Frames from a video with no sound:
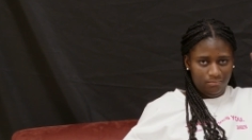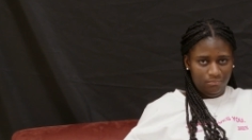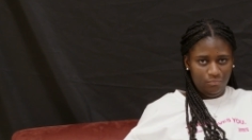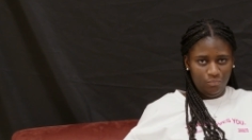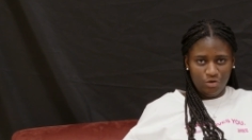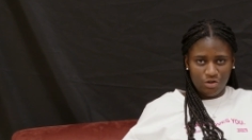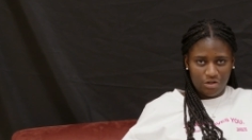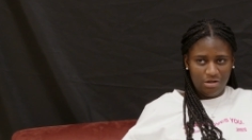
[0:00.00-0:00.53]

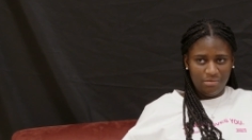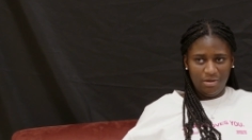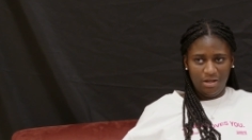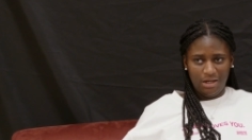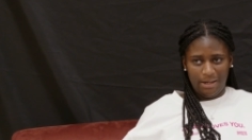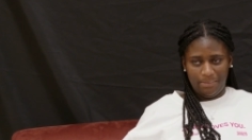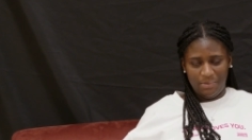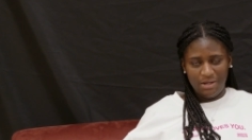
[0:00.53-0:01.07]
was gonna be
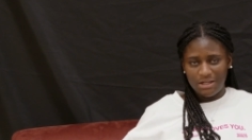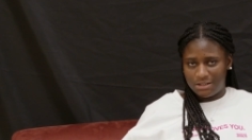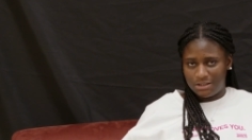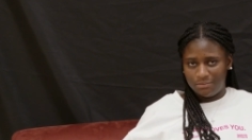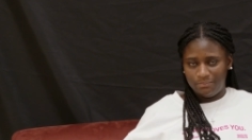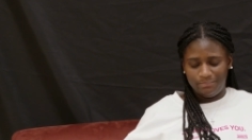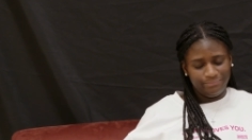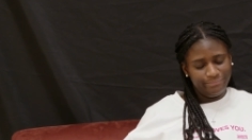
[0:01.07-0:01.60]
at peace.
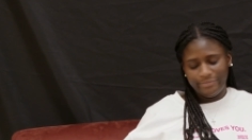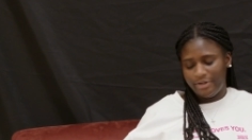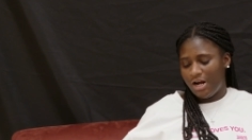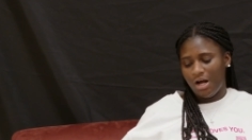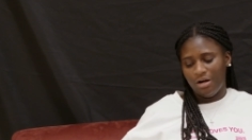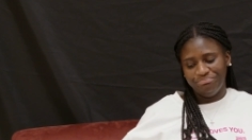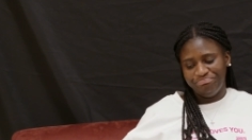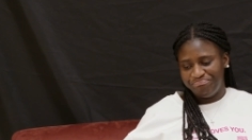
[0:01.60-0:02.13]

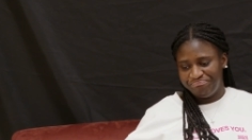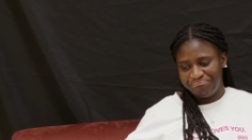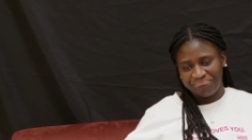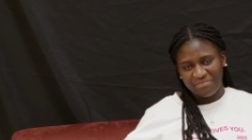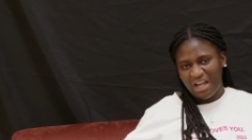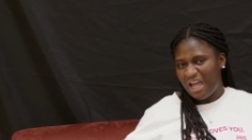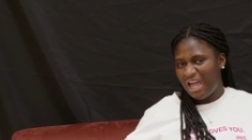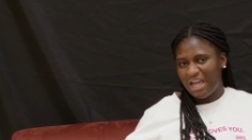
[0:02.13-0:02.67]
No,
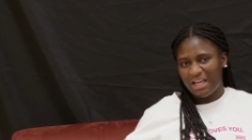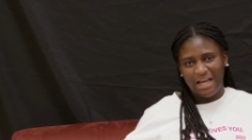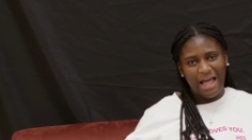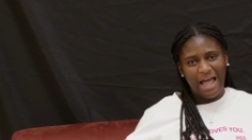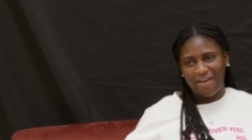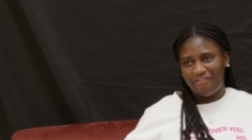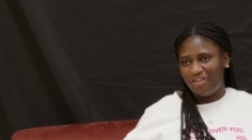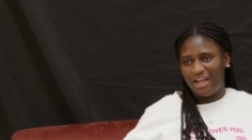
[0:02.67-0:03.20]
I
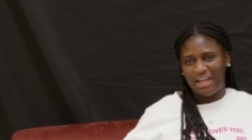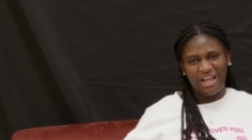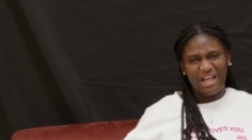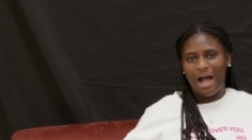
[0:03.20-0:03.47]
feel like it got